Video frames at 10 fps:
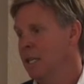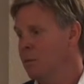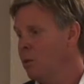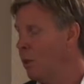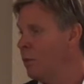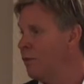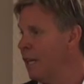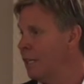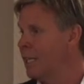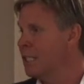But what we
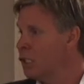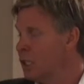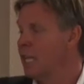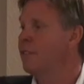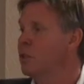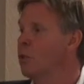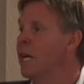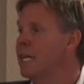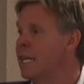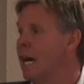found out is you just have to
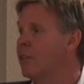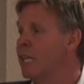wait it out.